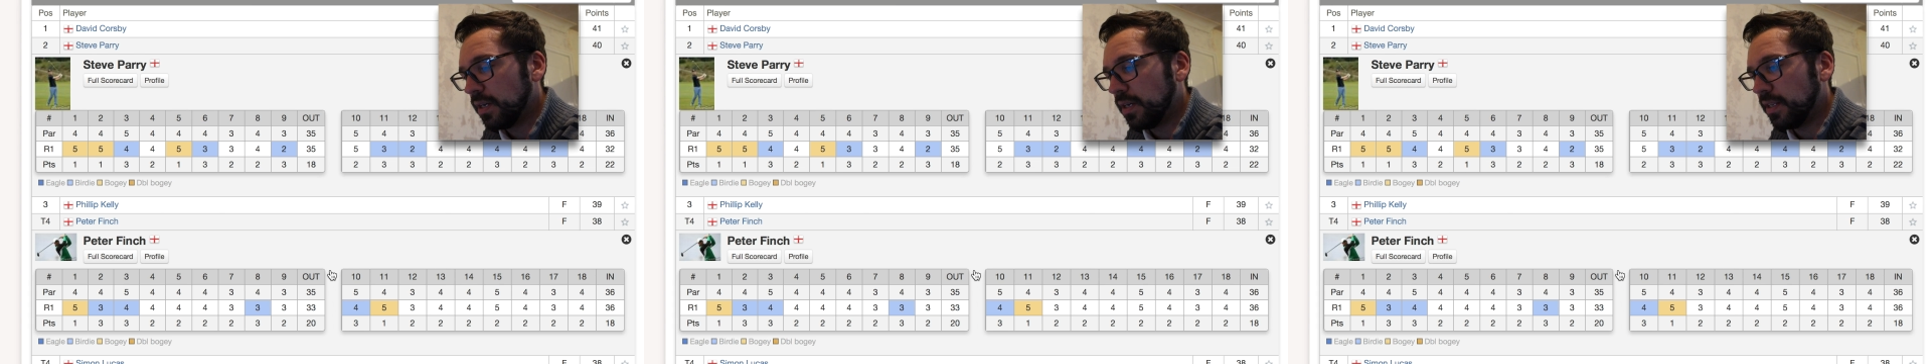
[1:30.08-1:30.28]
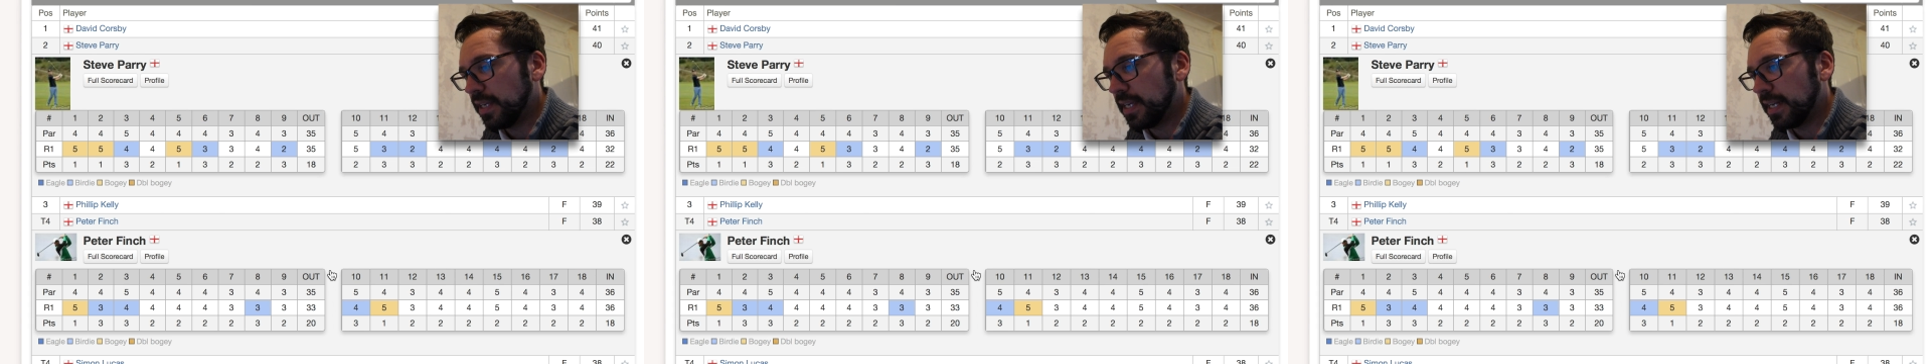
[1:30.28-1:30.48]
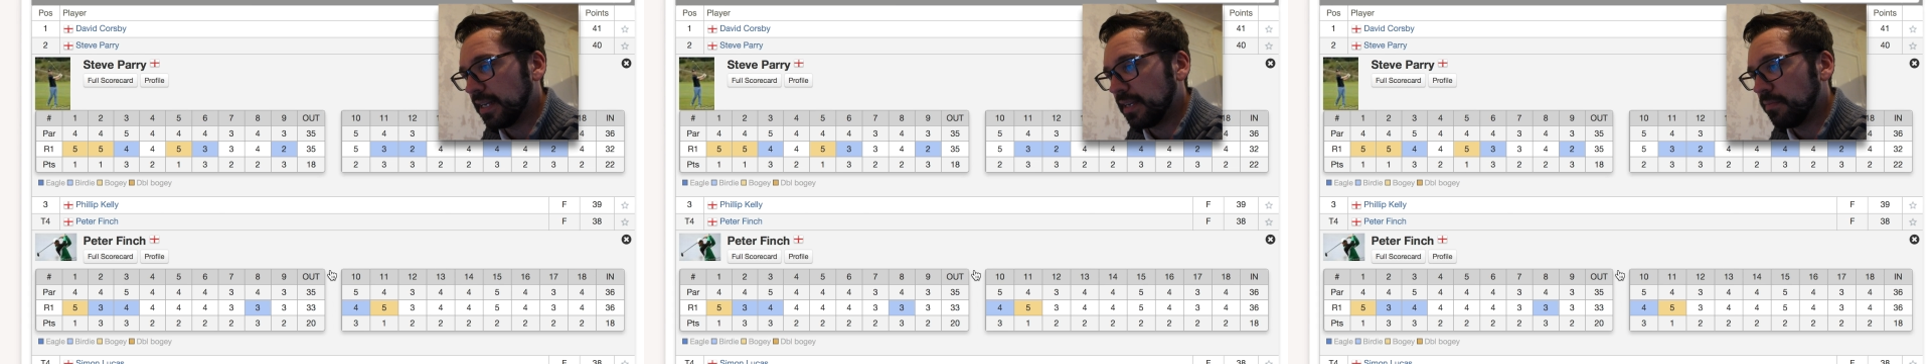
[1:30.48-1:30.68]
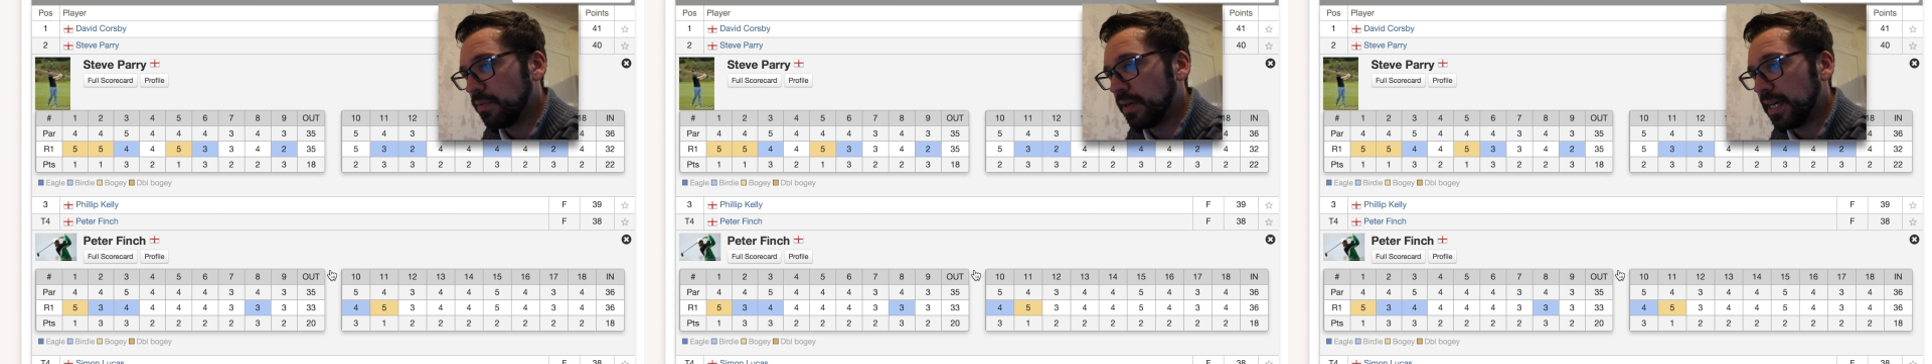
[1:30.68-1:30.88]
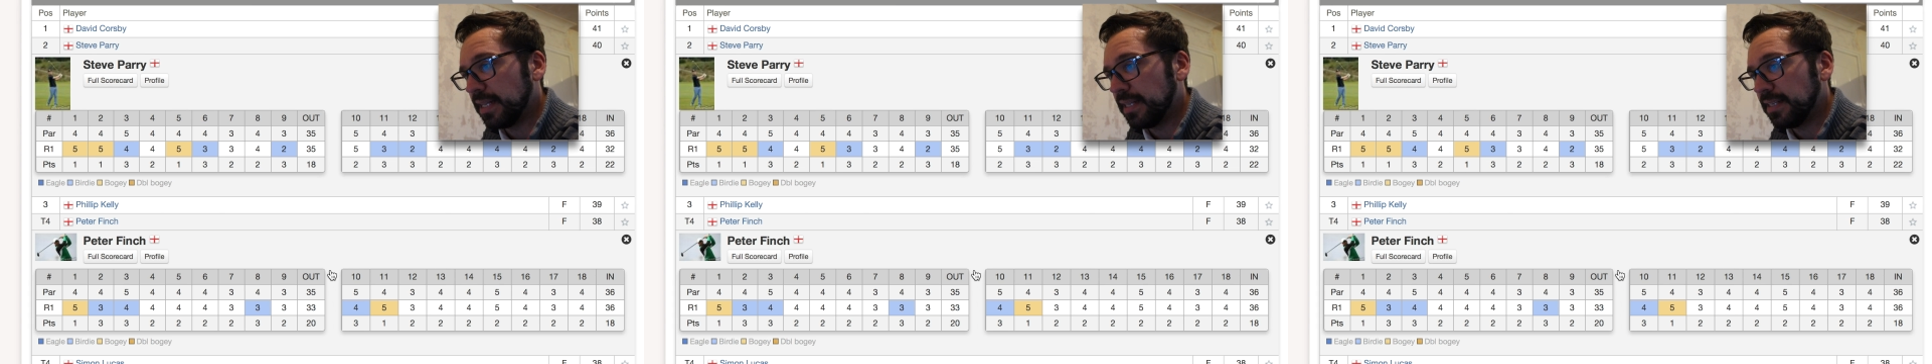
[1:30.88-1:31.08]
and you kind of
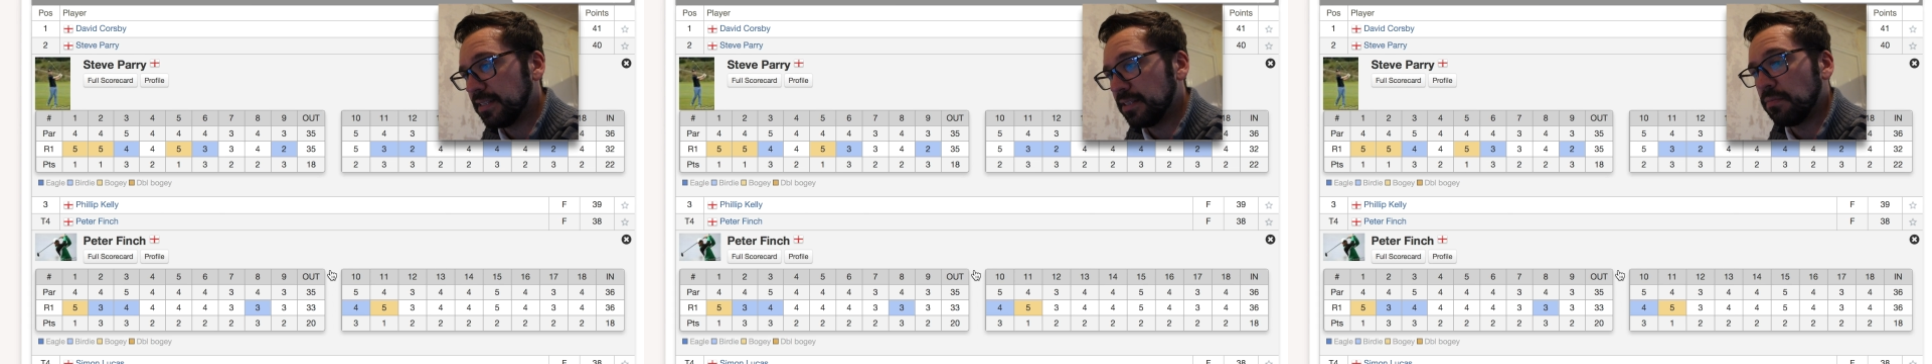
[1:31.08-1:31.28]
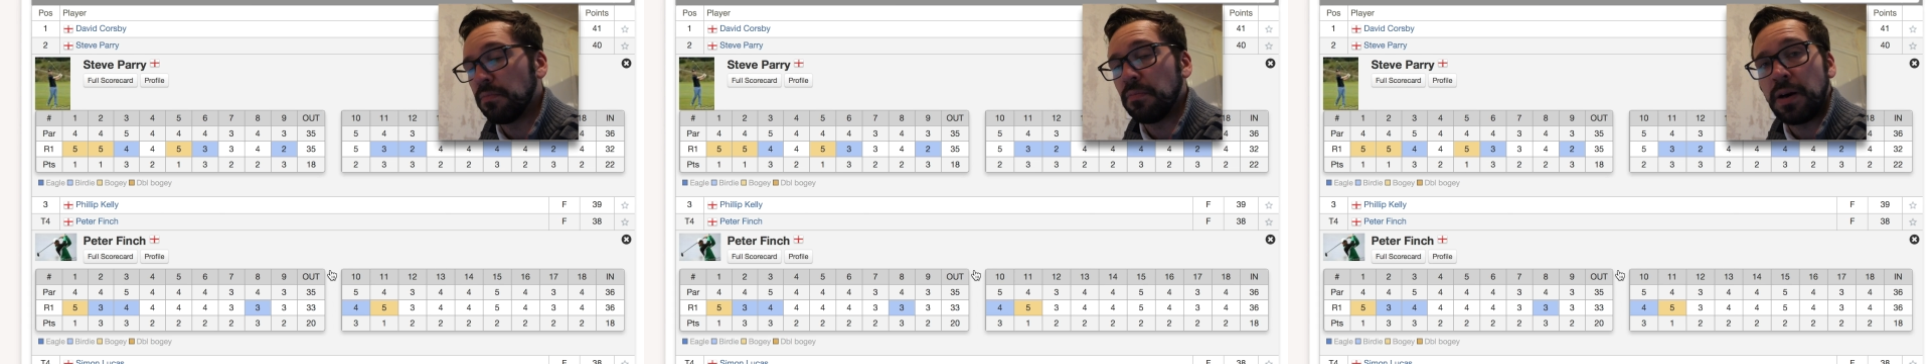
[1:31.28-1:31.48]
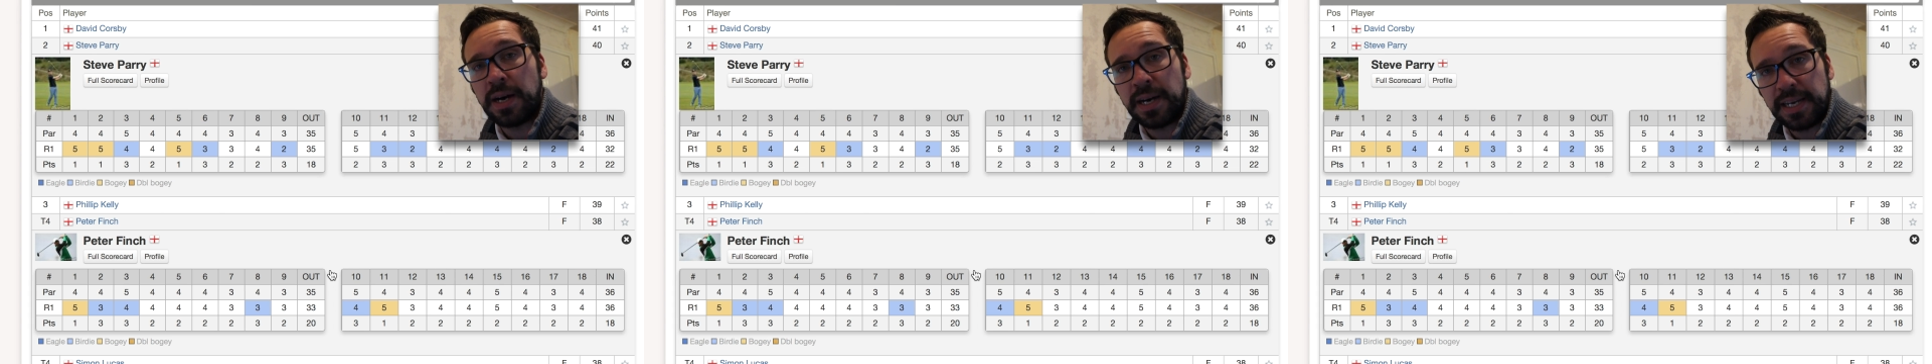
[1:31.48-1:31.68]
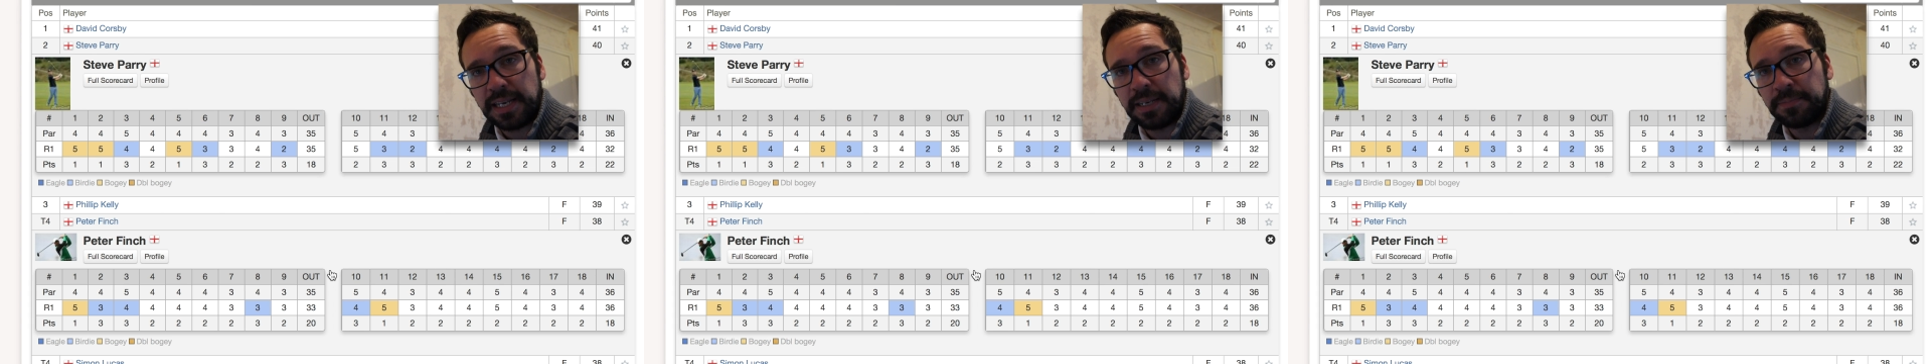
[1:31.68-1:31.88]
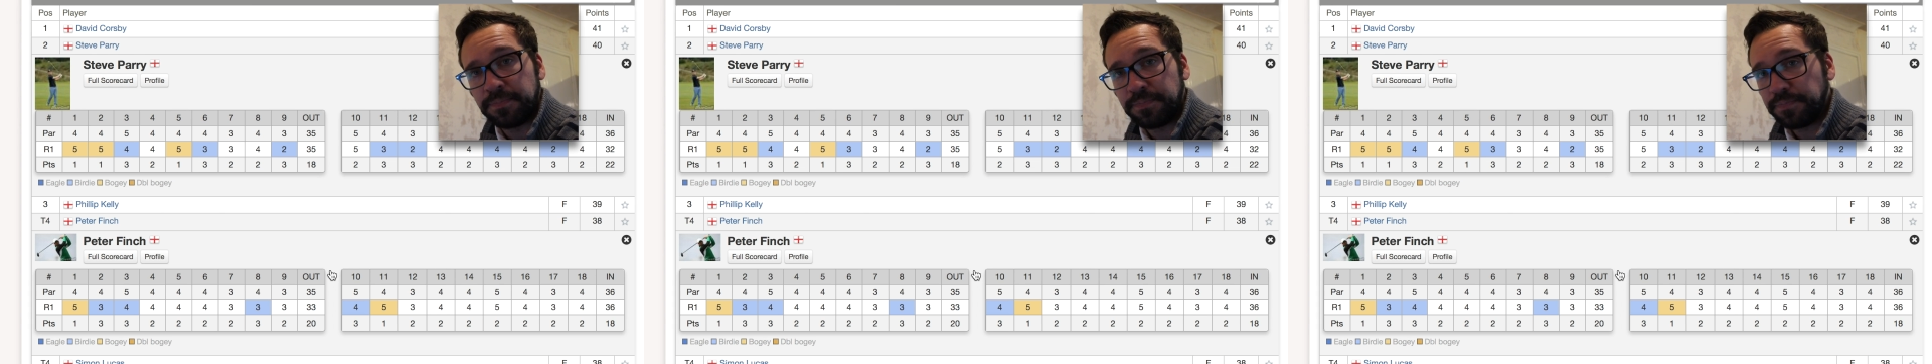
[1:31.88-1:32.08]
compare this to
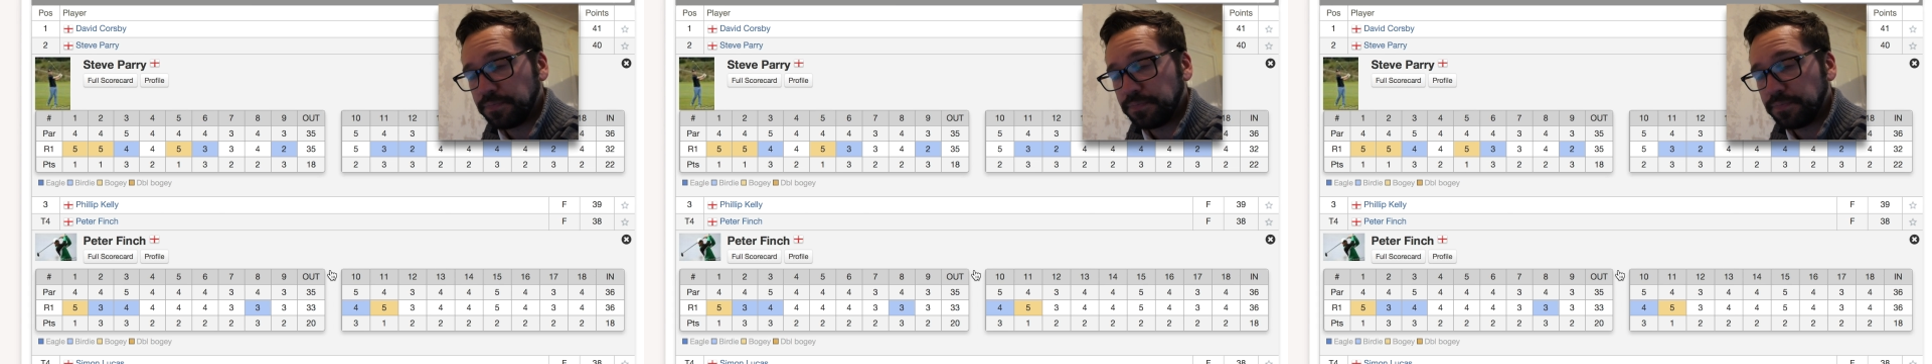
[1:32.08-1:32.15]
my